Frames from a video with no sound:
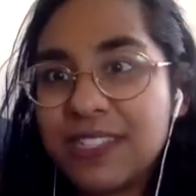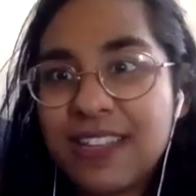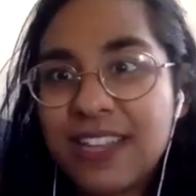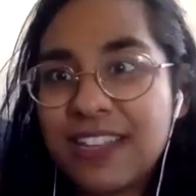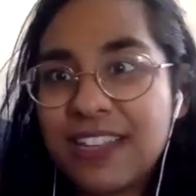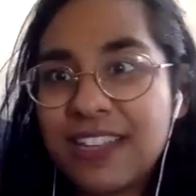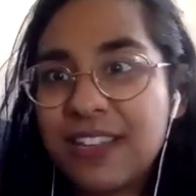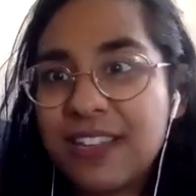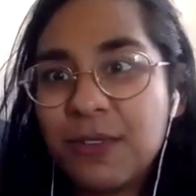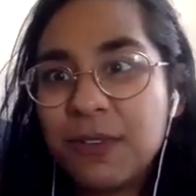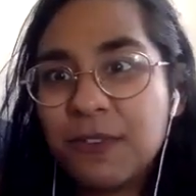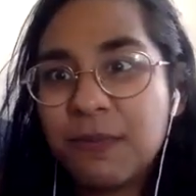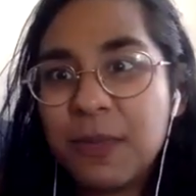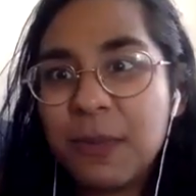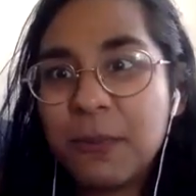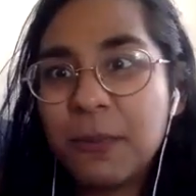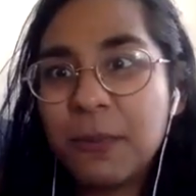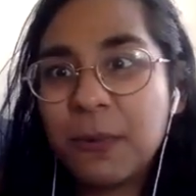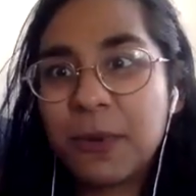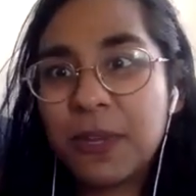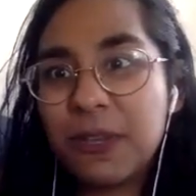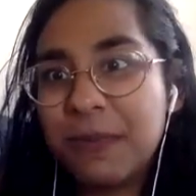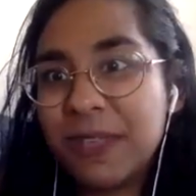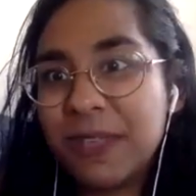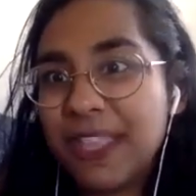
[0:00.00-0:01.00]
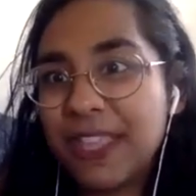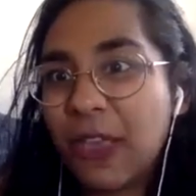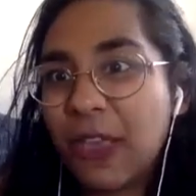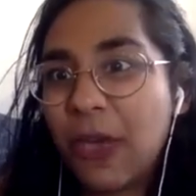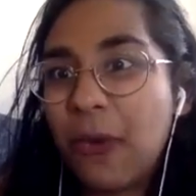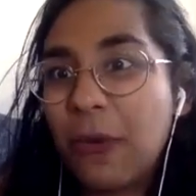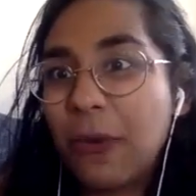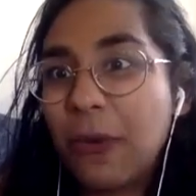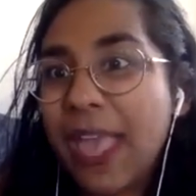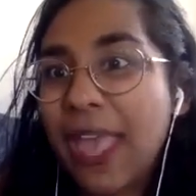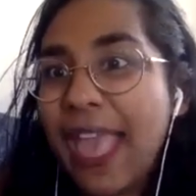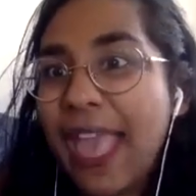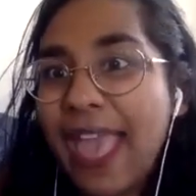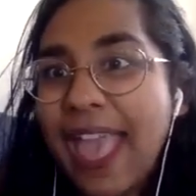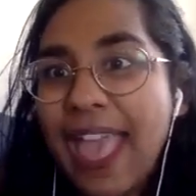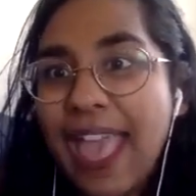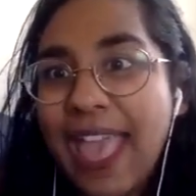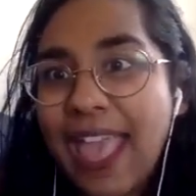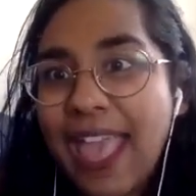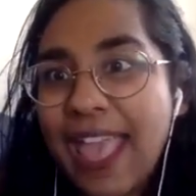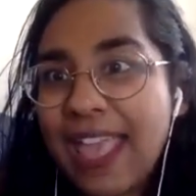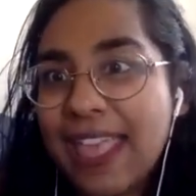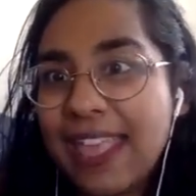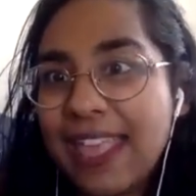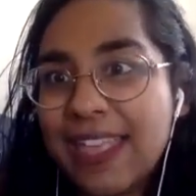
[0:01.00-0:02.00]
And I didn't know if people were going to be like,
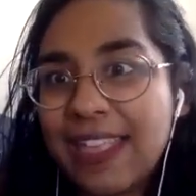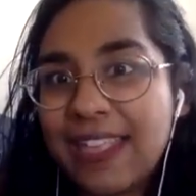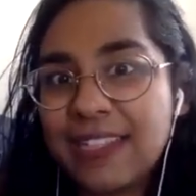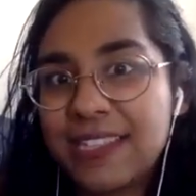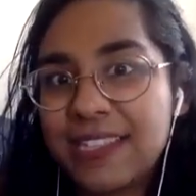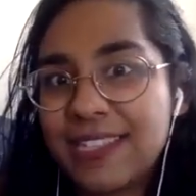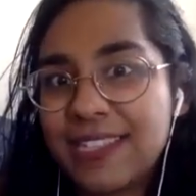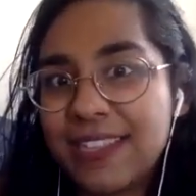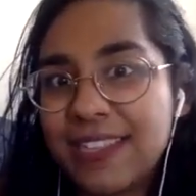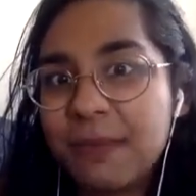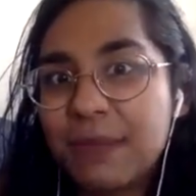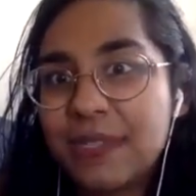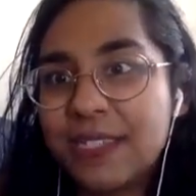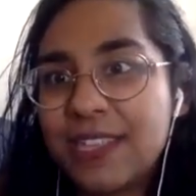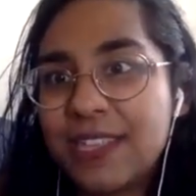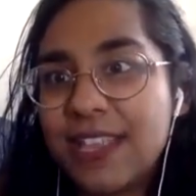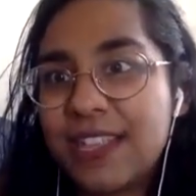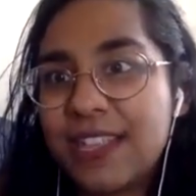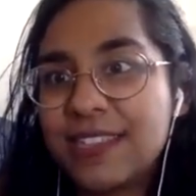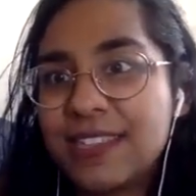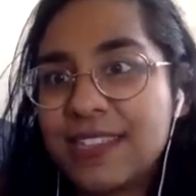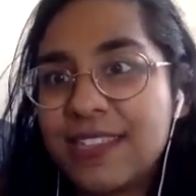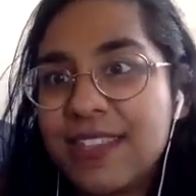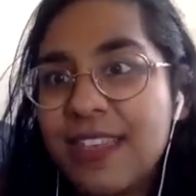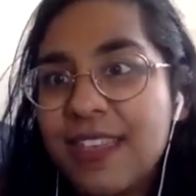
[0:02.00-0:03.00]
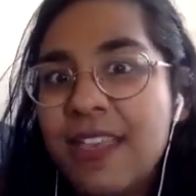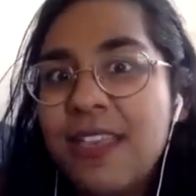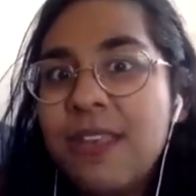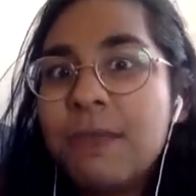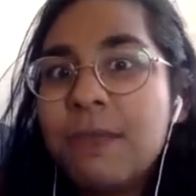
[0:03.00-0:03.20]
okay, in some sense,